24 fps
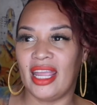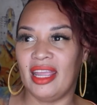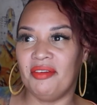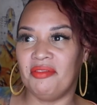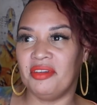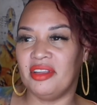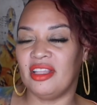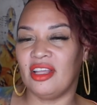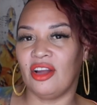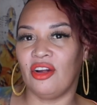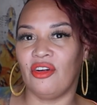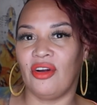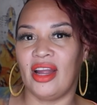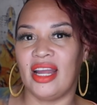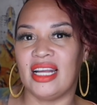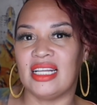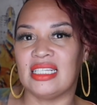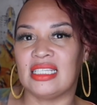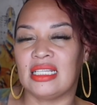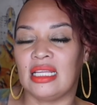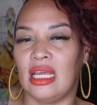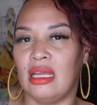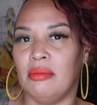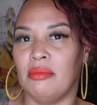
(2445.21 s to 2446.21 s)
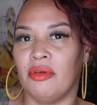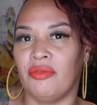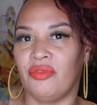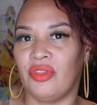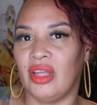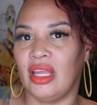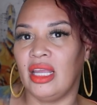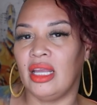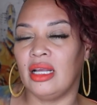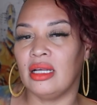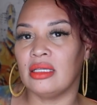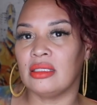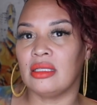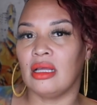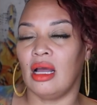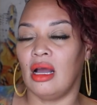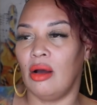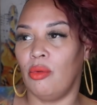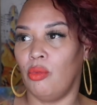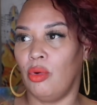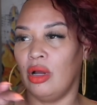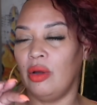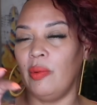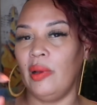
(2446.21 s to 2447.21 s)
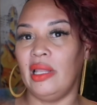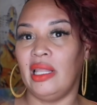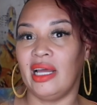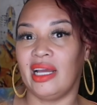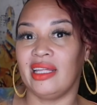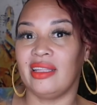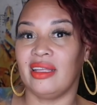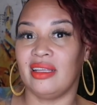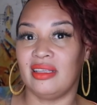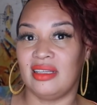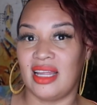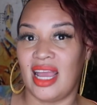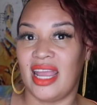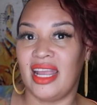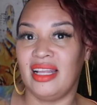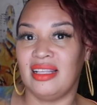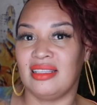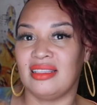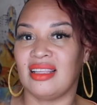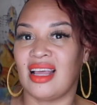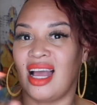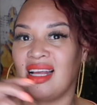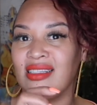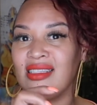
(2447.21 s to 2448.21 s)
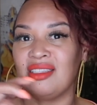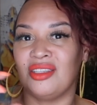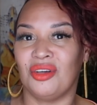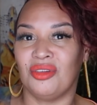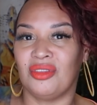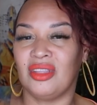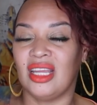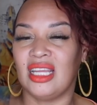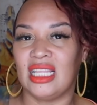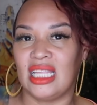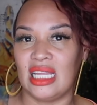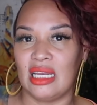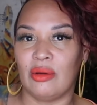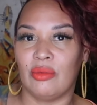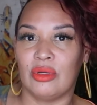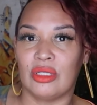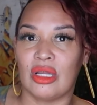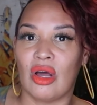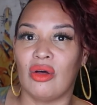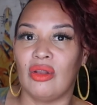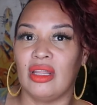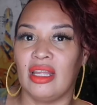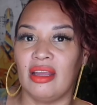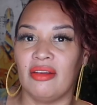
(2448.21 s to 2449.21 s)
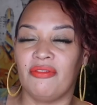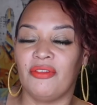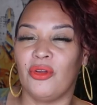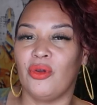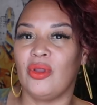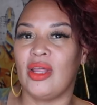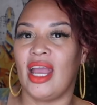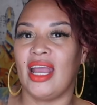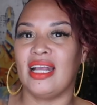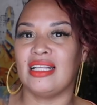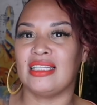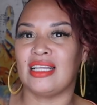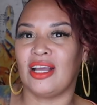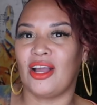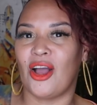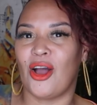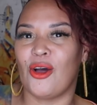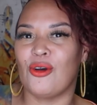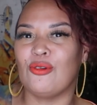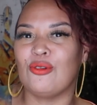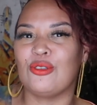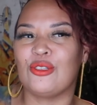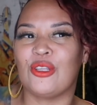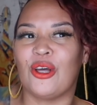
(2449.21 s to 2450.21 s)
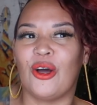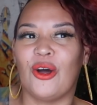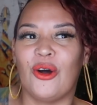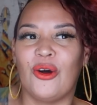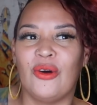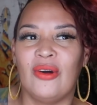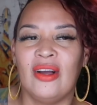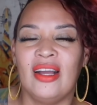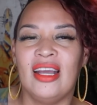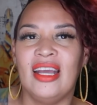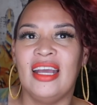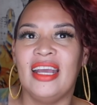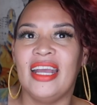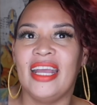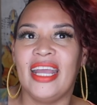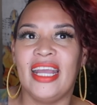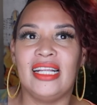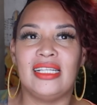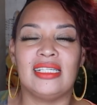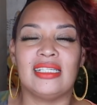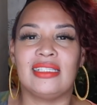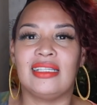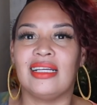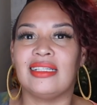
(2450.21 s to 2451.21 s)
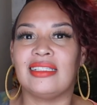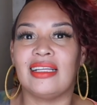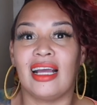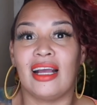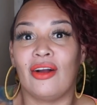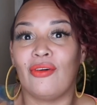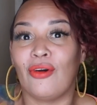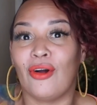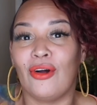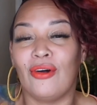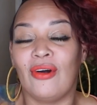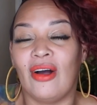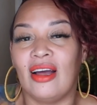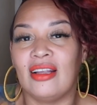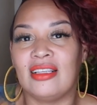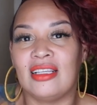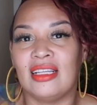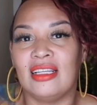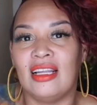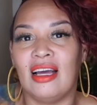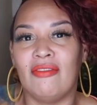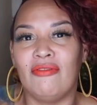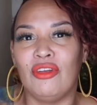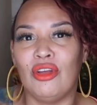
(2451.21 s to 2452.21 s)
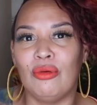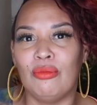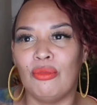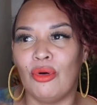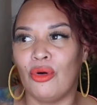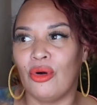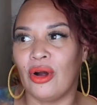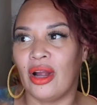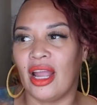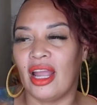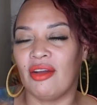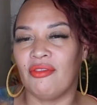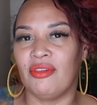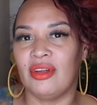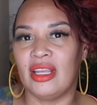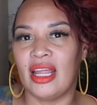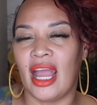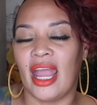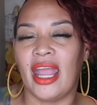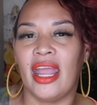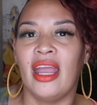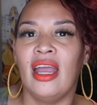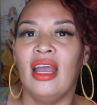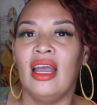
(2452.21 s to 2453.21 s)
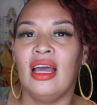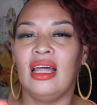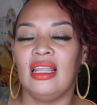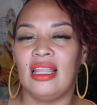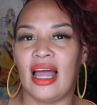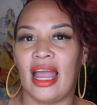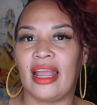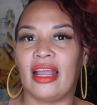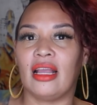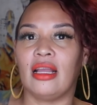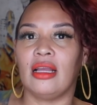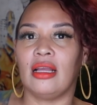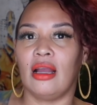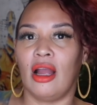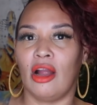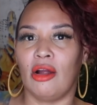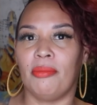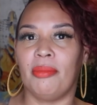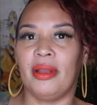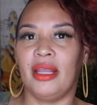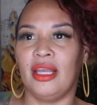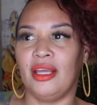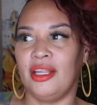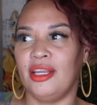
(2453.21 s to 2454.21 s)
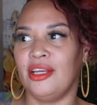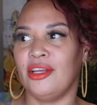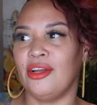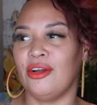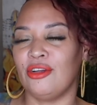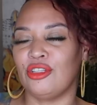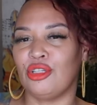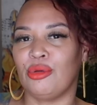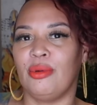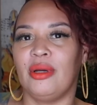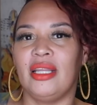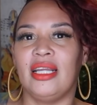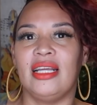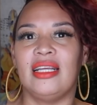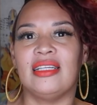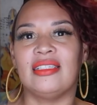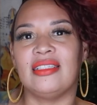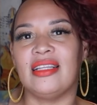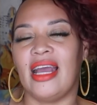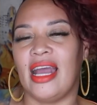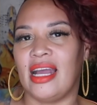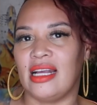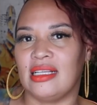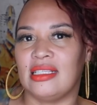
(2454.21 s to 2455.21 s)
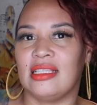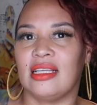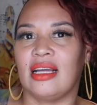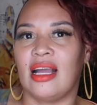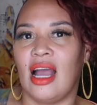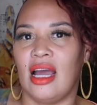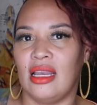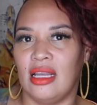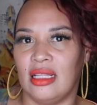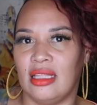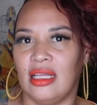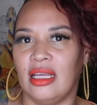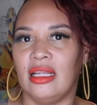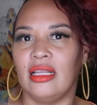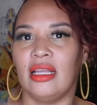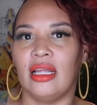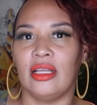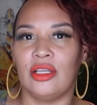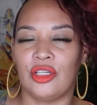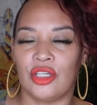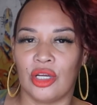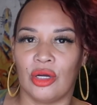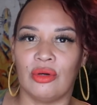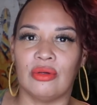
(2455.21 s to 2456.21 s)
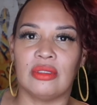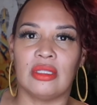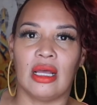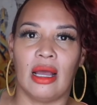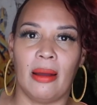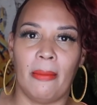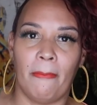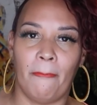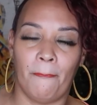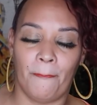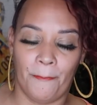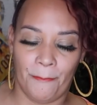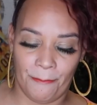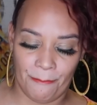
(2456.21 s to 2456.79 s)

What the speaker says: Even in the grand scheme of things, when we look at the dates, I still think that it was only a few days ago. So he just says, I grow to love you more every day. Like her being in her 20s, that's the kind of thing that shows up.